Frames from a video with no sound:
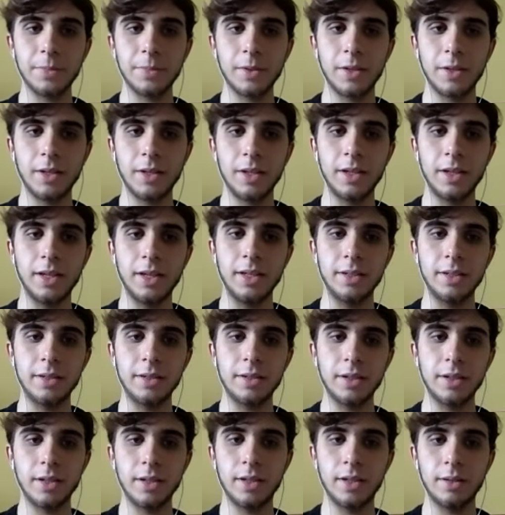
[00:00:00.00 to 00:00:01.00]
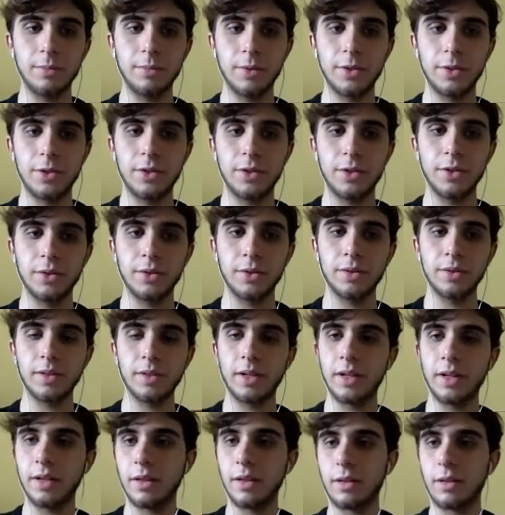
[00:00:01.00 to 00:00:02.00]
And what's
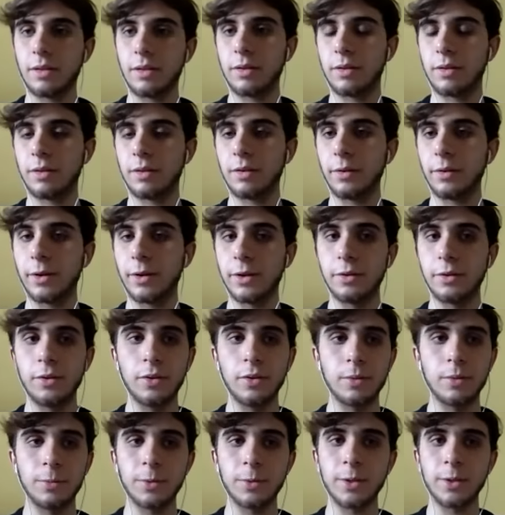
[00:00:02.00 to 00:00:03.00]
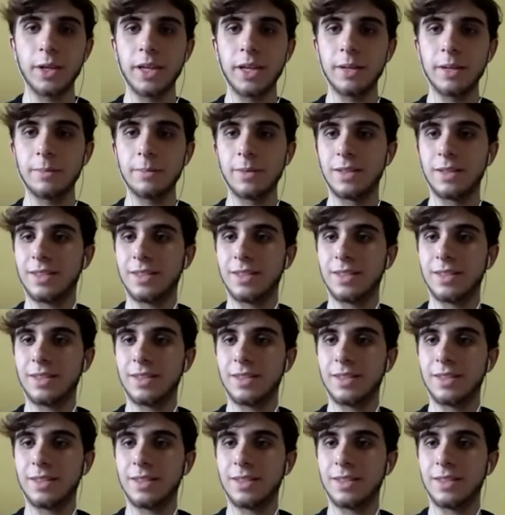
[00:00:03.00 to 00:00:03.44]
your third notable game?